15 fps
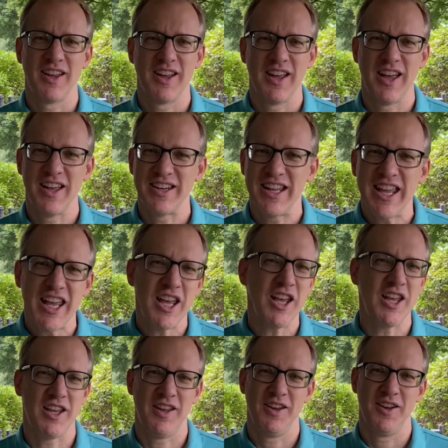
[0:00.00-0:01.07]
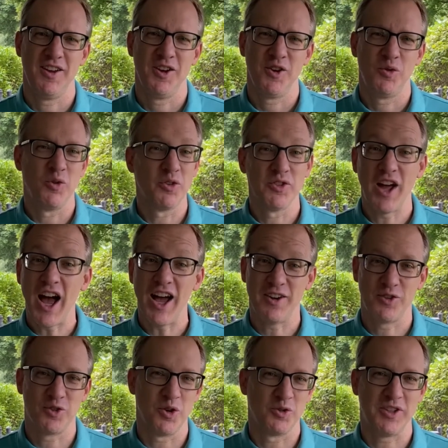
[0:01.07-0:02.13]
and he will not
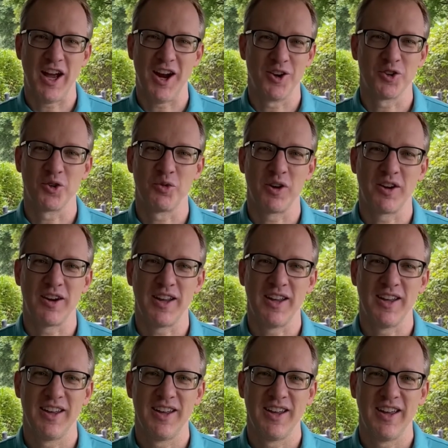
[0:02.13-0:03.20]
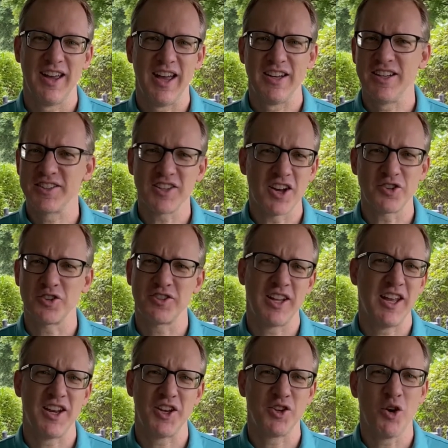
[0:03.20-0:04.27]
grow tired or weary, and his
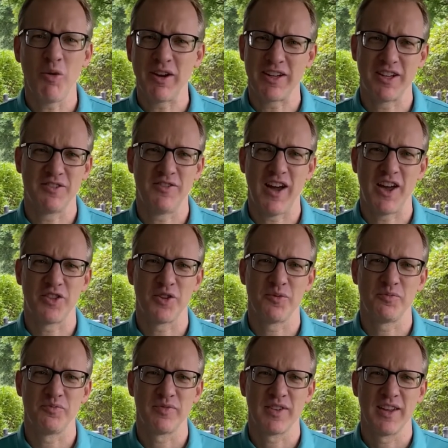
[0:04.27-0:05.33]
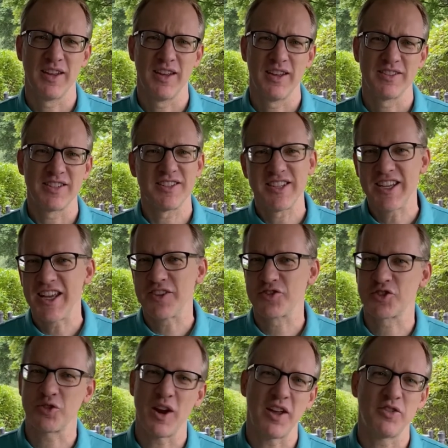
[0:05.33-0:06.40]
understanding no one can fathom. It says, He gives
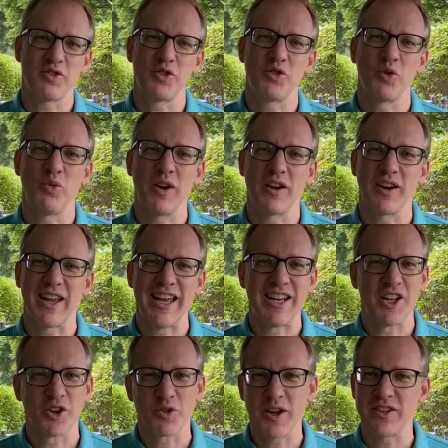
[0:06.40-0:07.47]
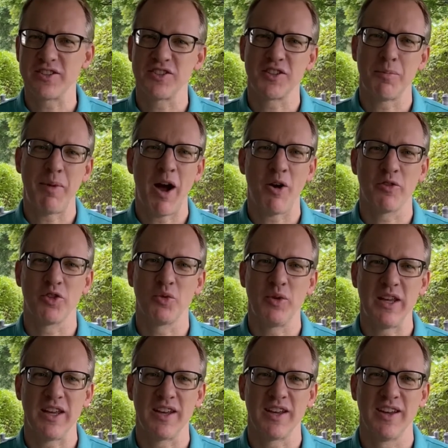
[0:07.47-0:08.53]
strength to the weary and increases the power of the
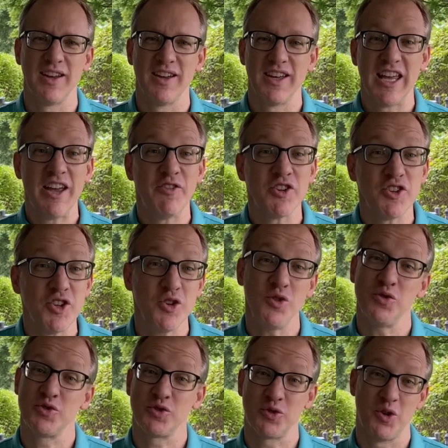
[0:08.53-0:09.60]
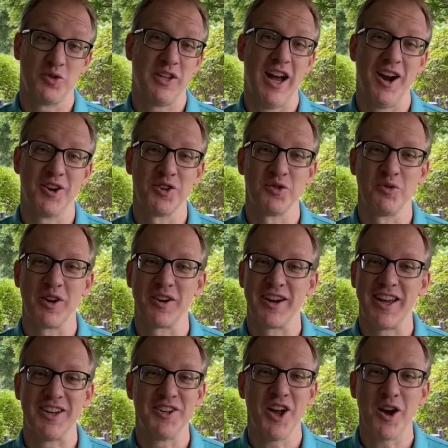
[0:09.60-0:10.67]
weak. Even youths grow tired and weary,
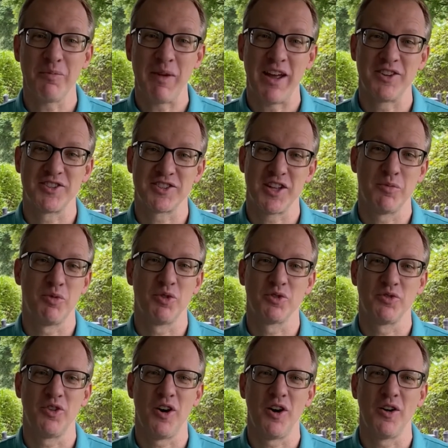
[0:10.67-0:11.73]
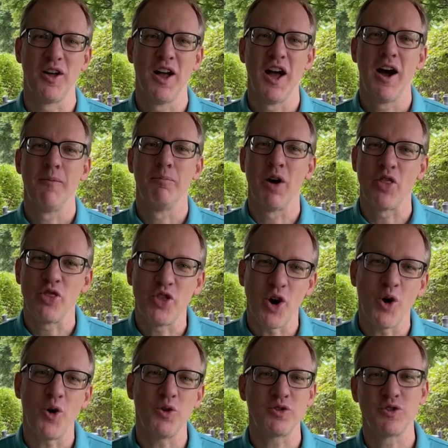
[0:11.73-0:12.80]
and young men stumble and fall. But
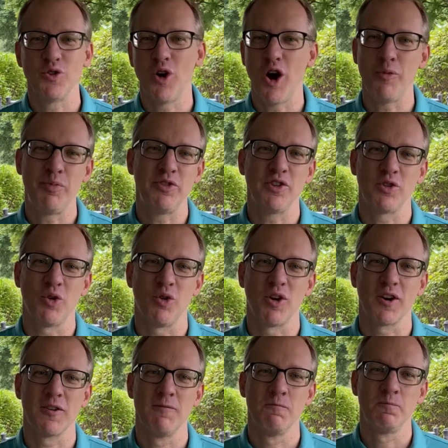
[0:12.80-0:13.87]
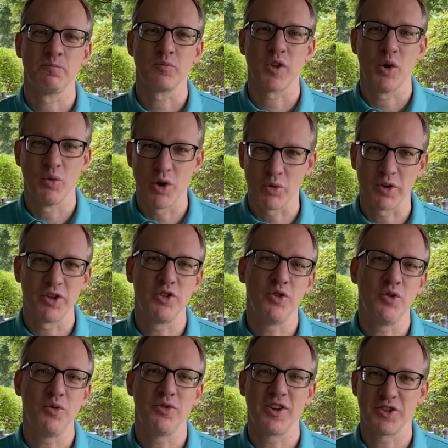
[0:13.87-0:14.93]
those who hope in the Lord will
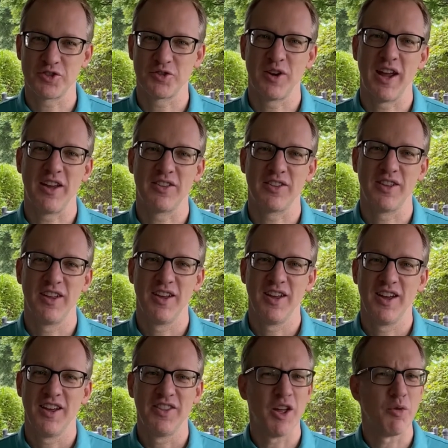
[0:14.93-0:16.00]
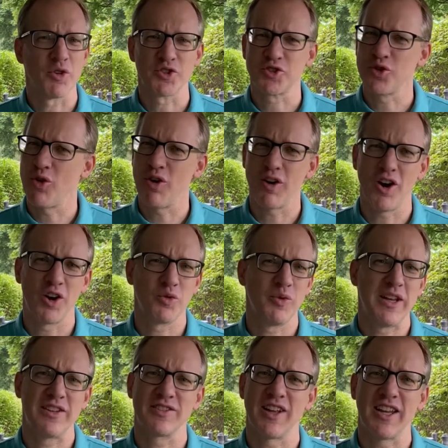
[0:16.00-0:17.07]
renew their strength. They will soar on
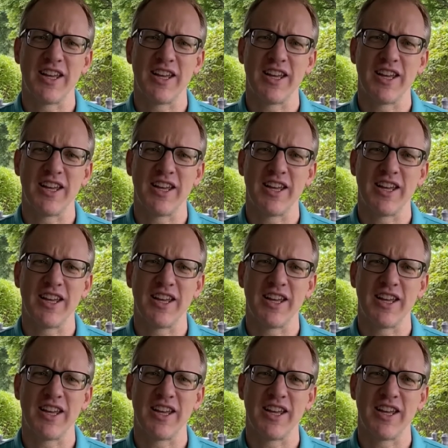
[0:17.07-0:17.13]
wings like